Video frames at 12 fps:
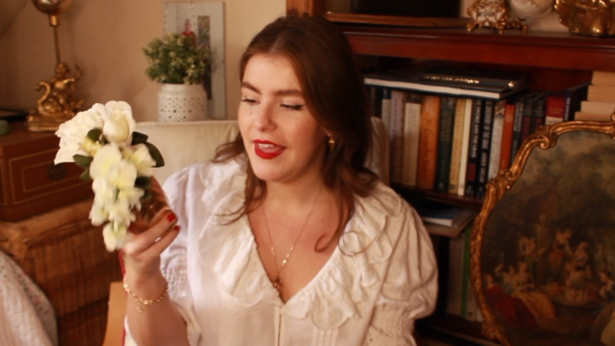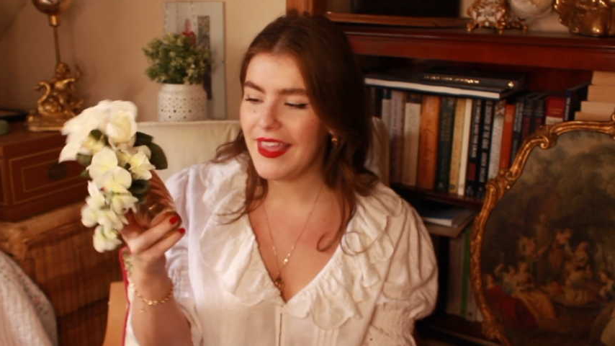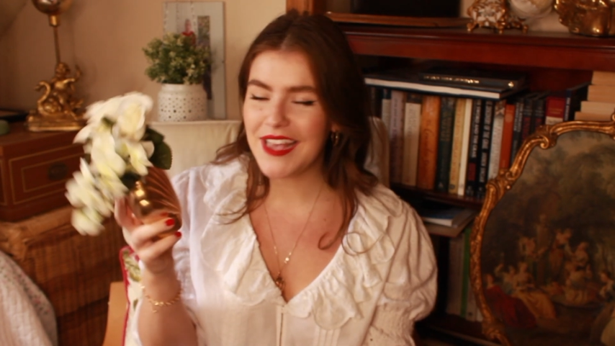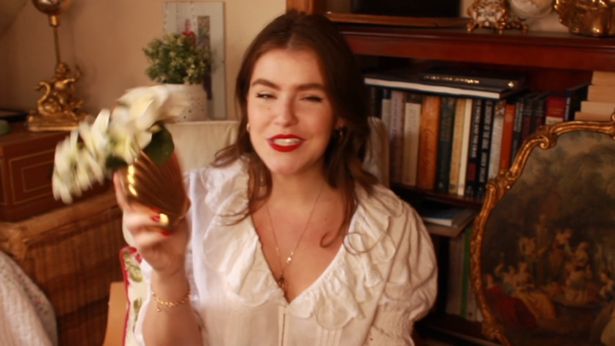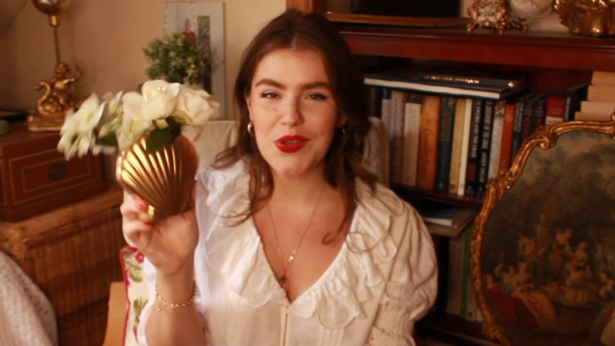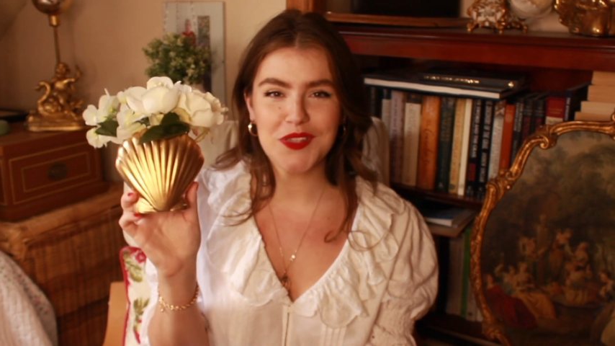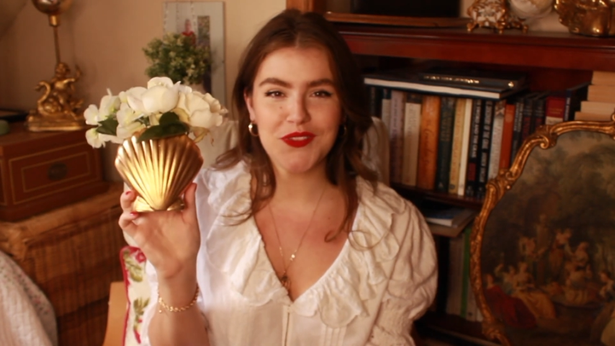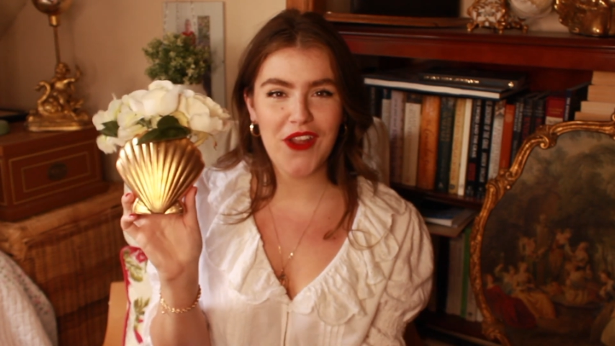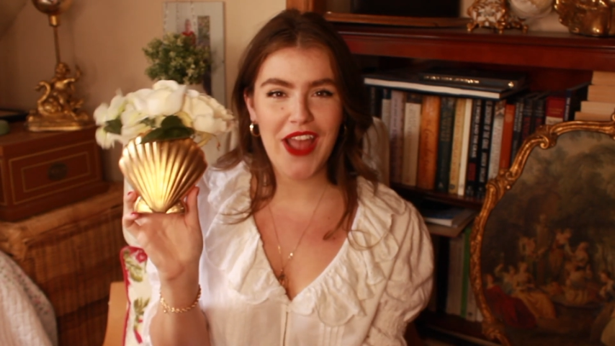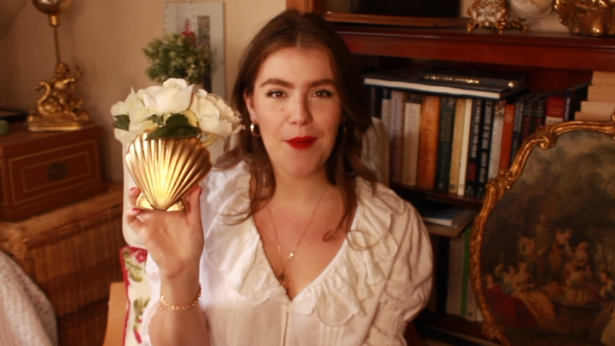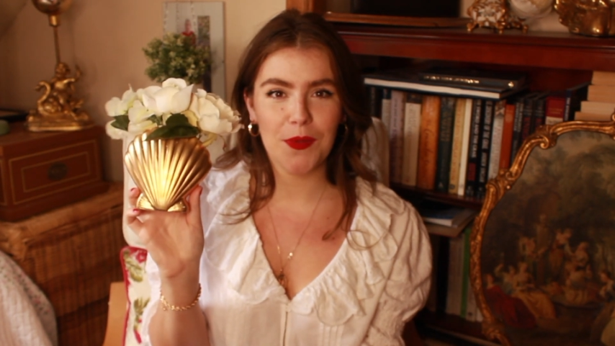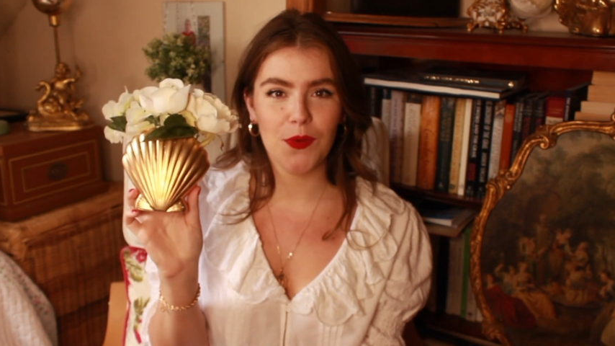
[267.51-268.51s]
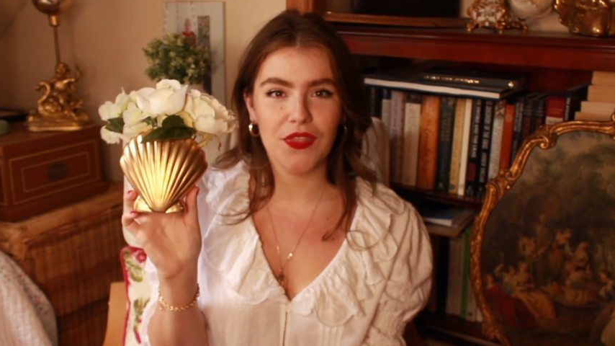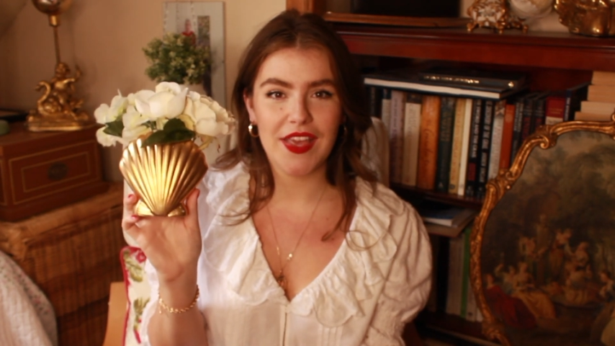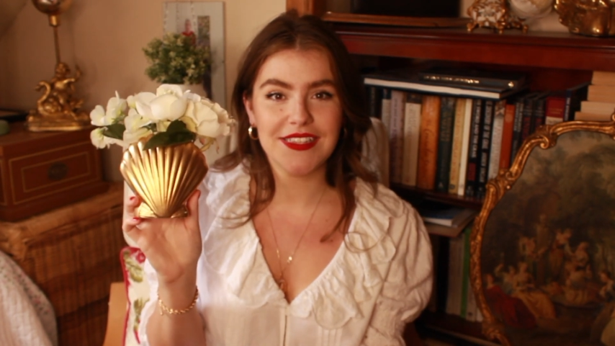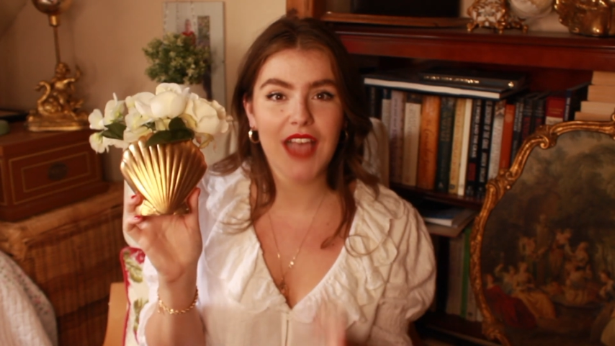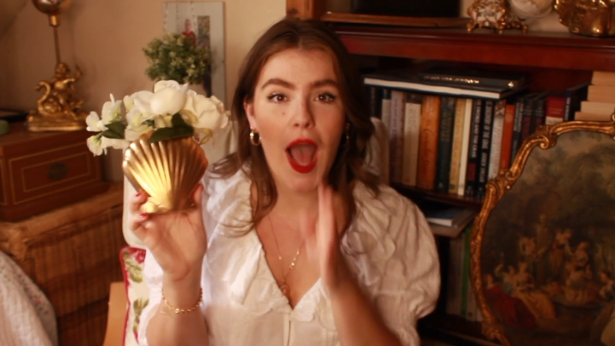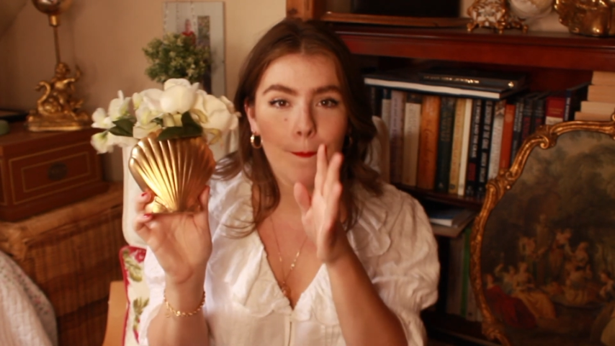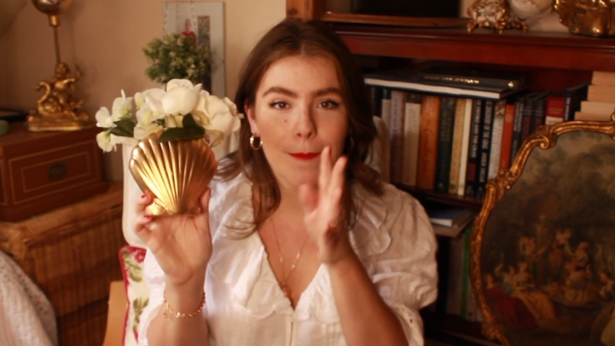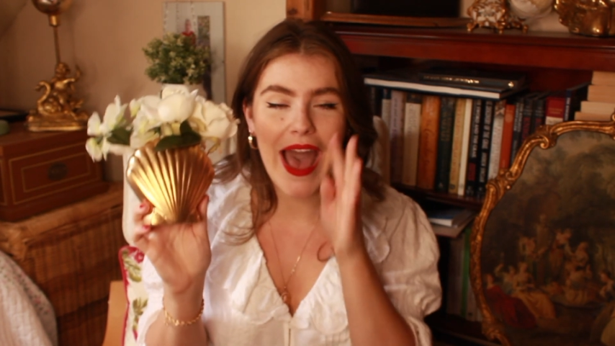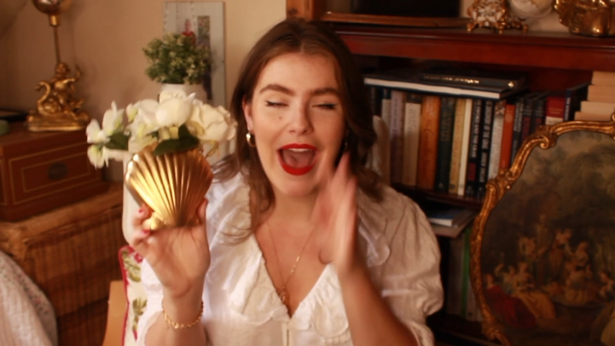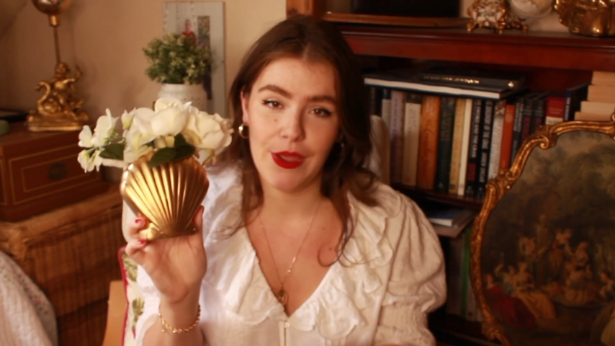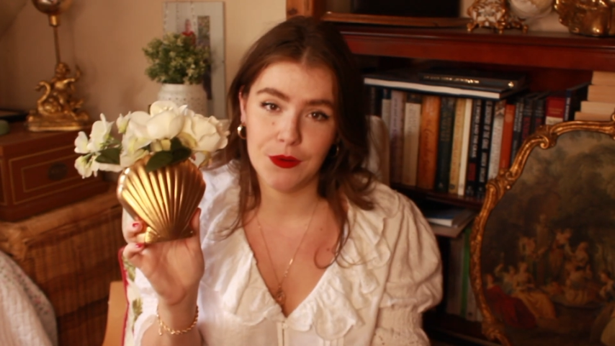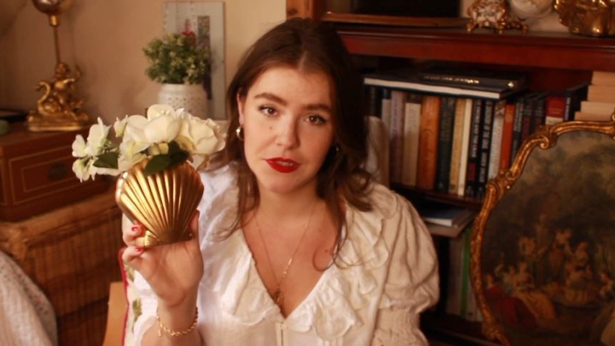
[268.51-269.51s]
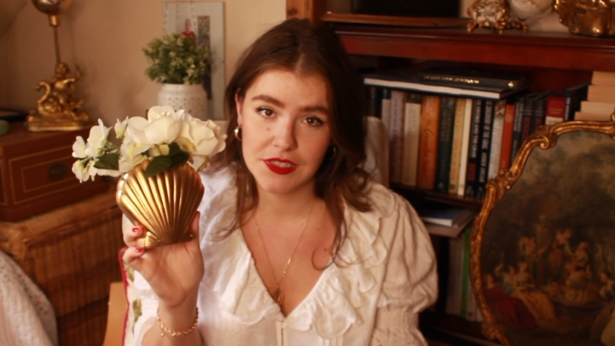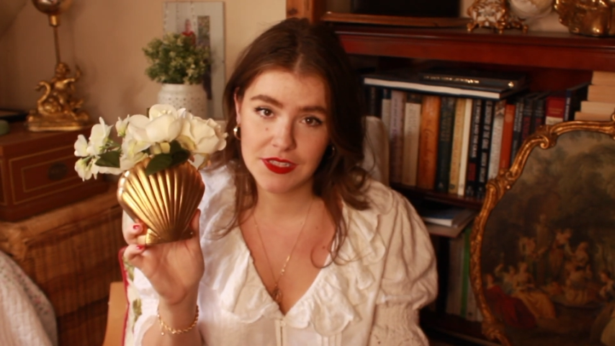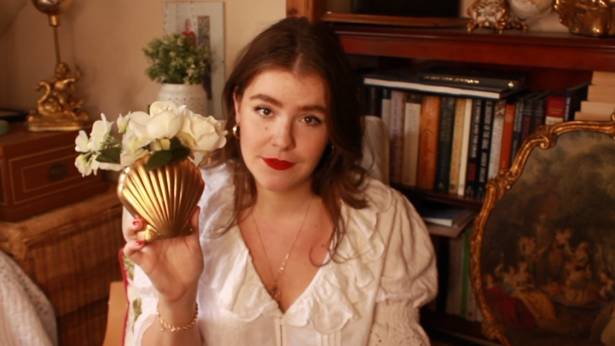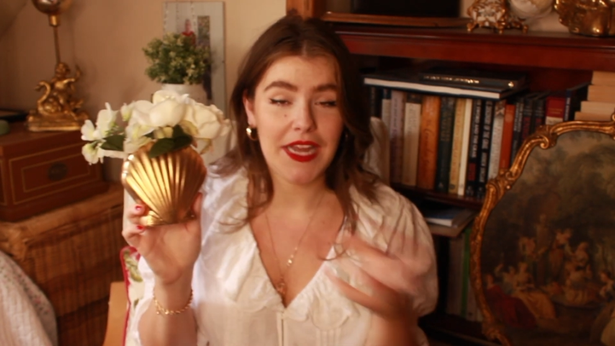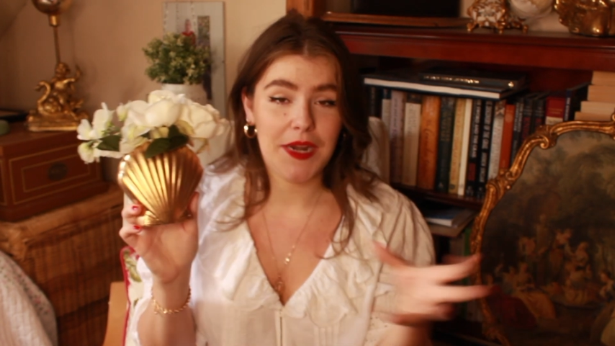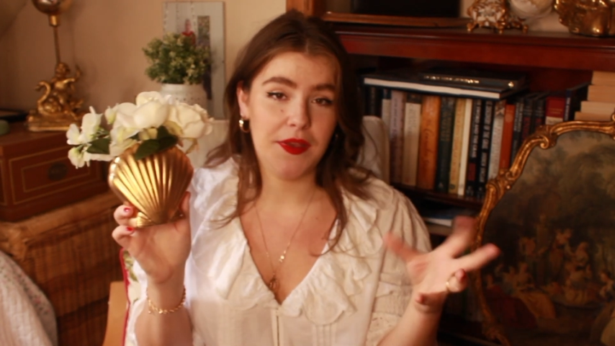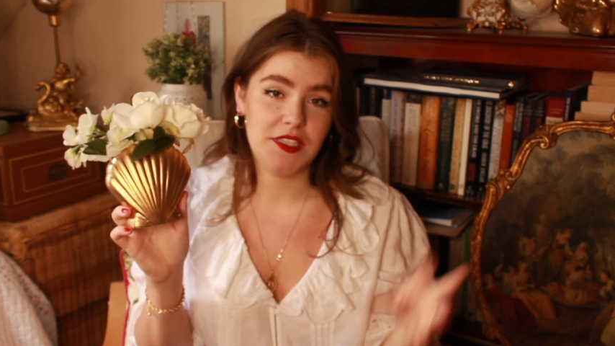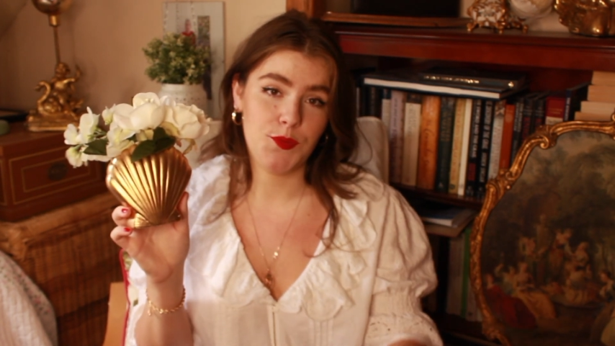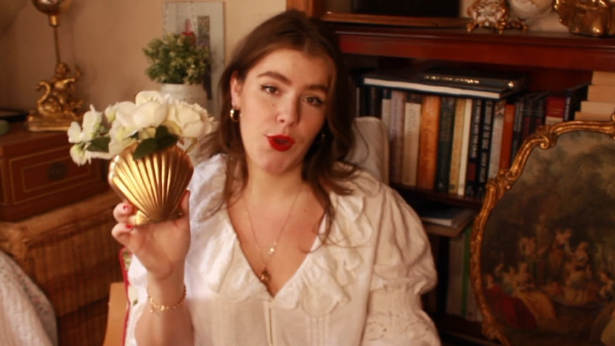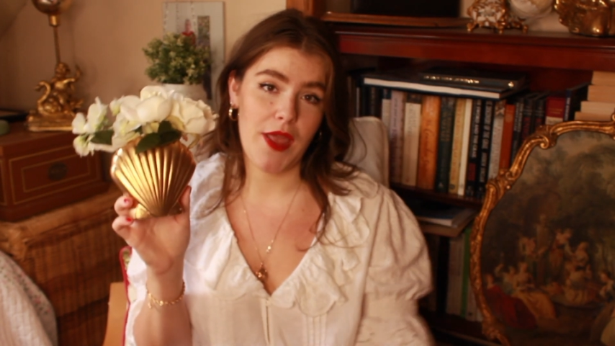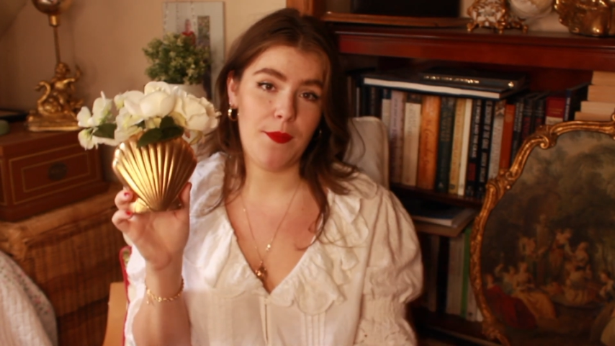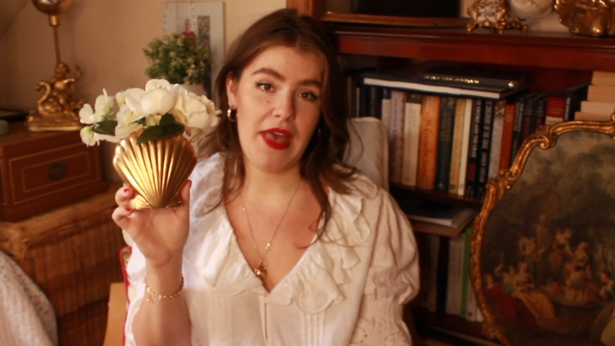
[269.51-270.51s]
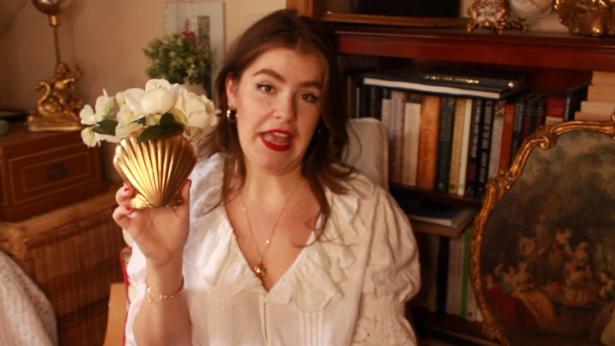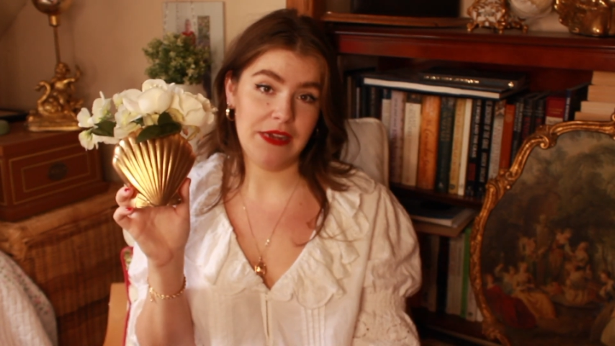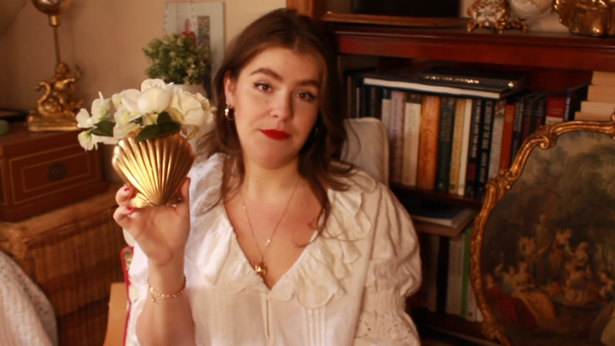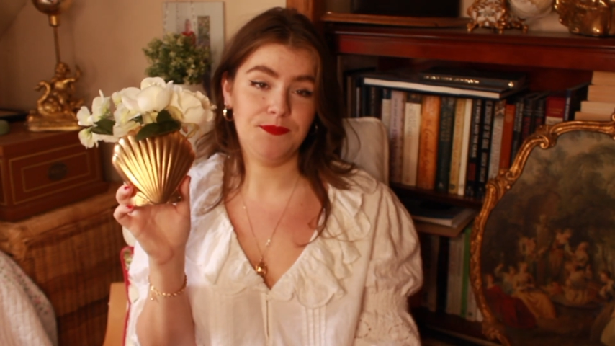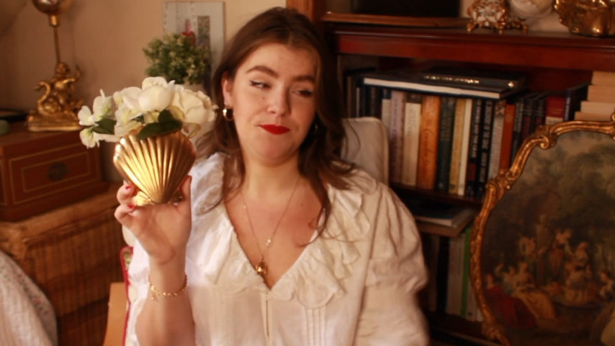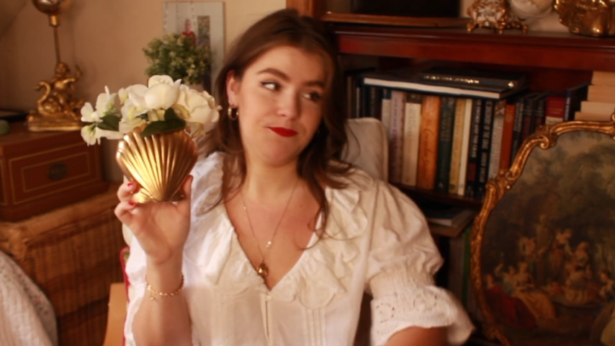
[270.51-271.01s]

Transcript: Yeah, so I was very happy with this. £1 and a bit of spray paint.